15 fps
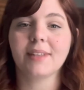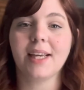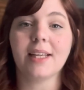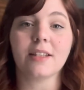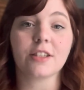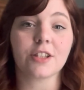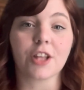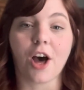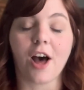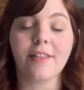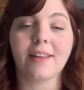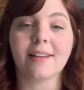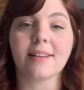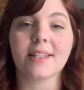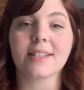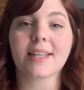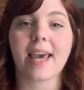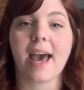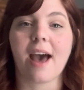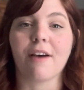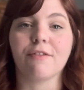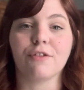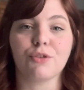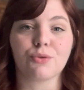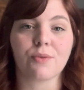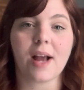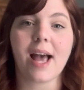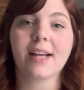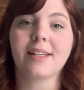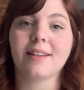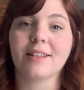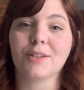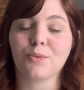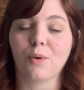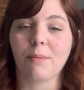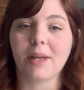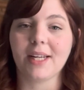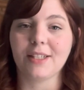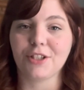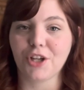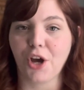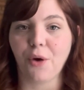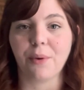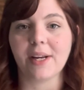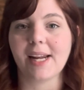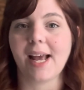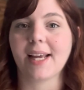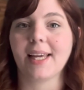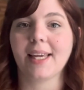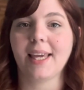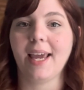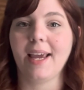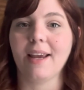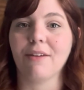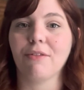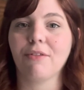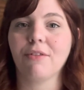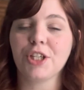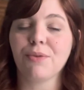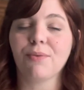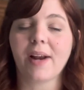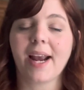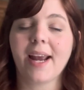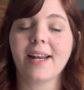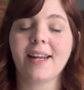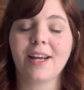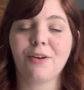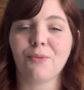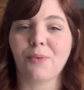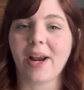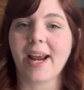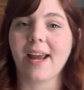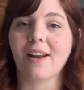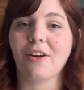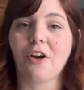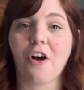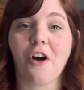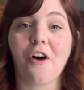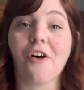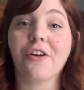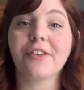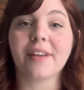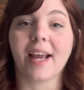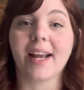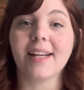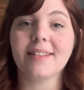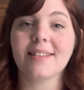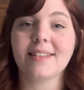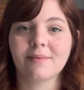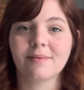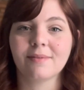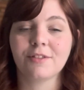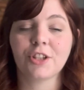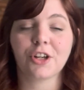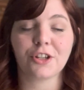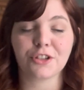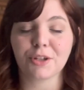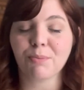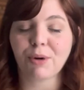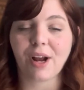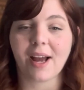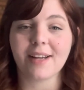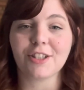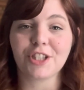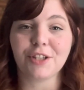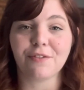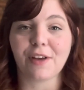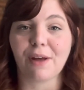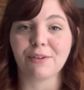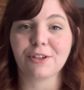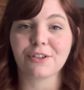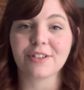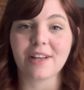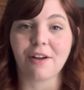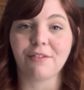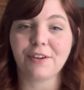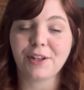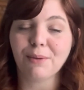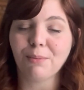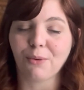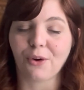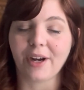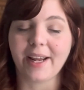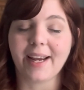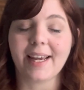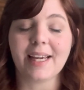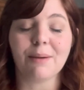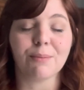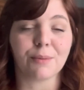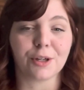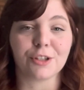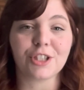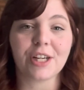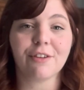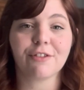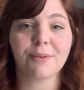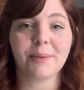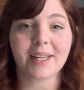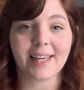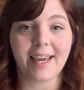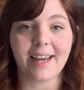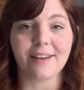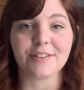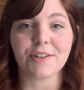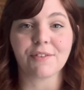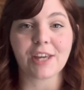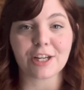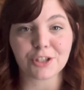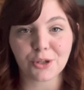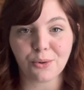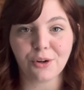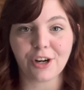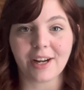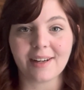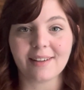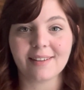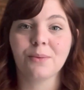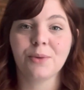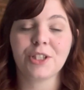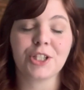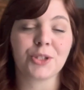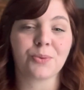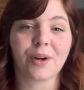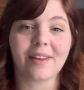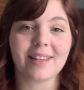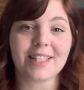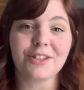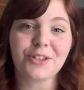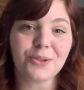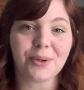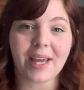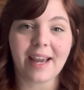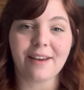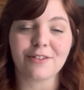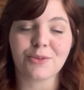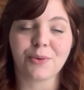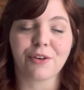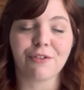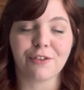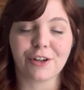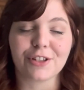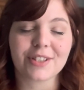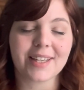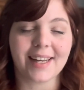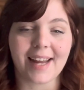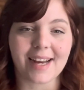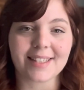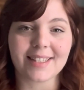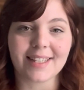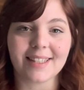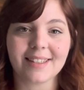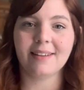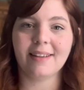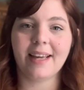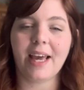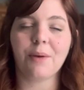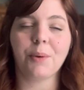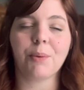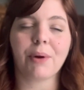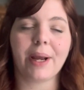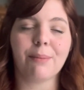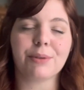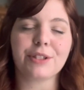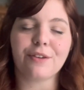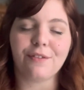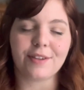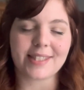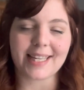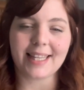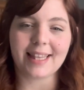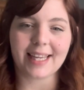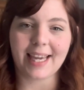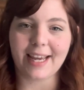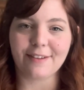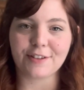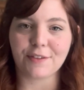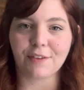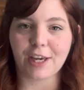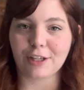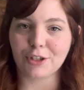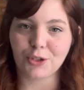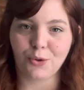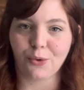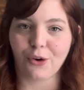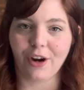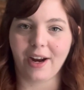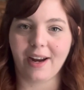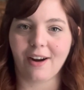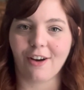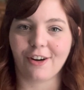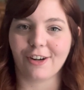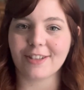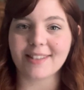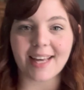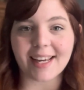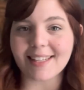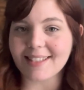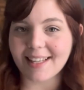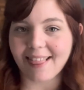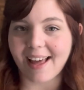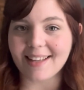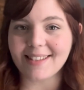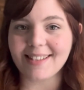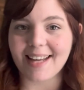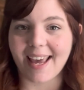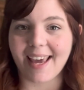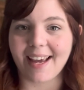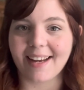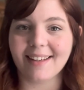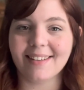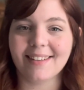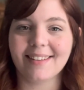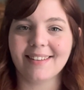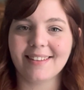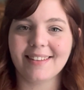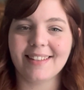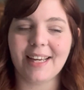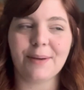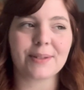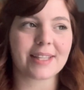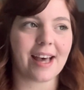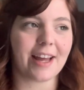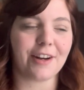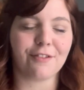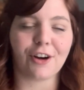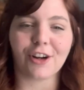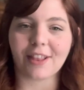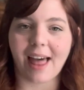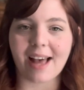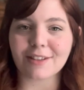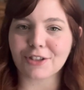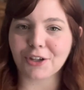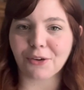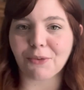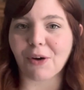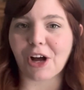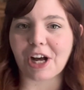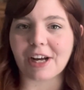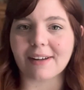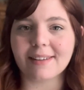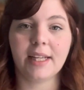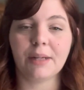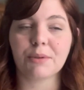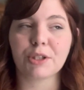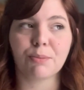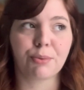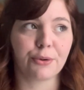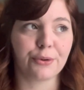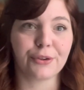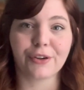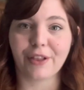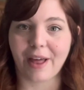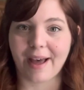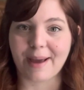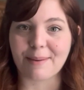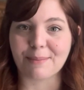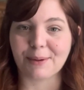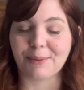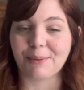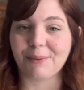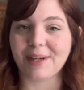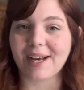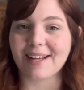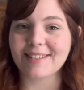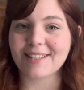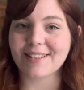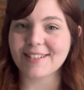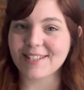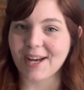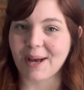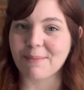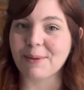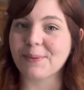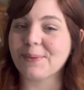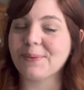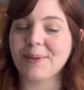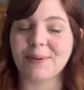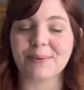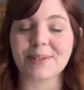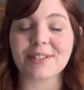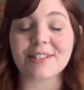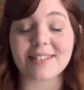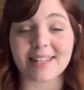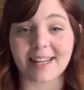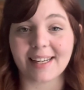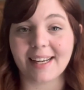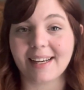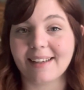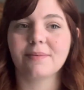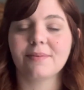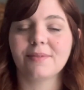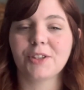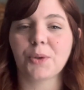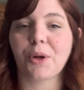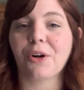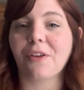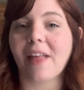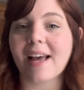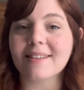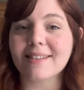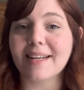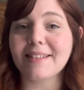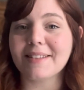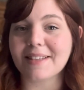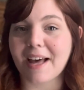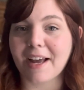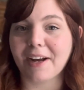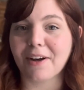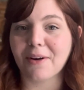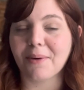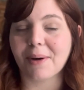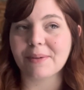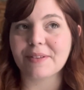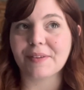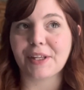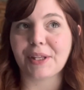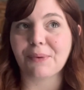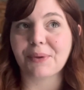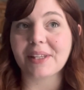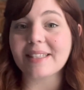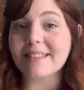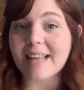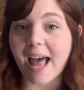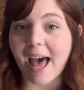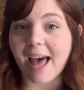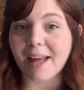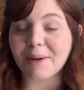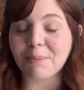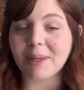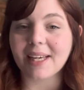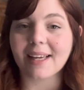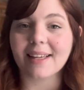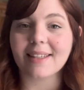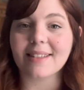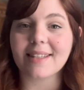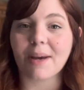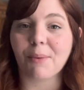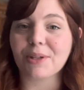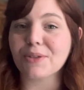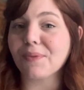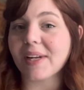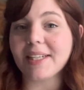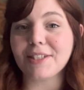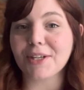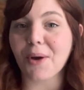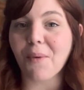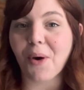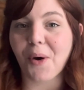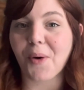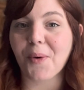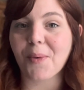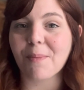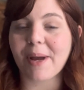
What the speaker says: It is thought that this calf dragged this woman into Oi Nagit Cave. She ran and ran all night. To her surprise, she found herself in the morning emerging from the caves of Keshkorin, which is where these two caves were first connected. And we were able to visit the caves of Keshkorin on our second to last day. It was kind of our last hurrah. It was a brutal climb, but when we got to the top, it was stunning. So on our last night in Sligo, I was feeling really sad because I wasn't ready to go home.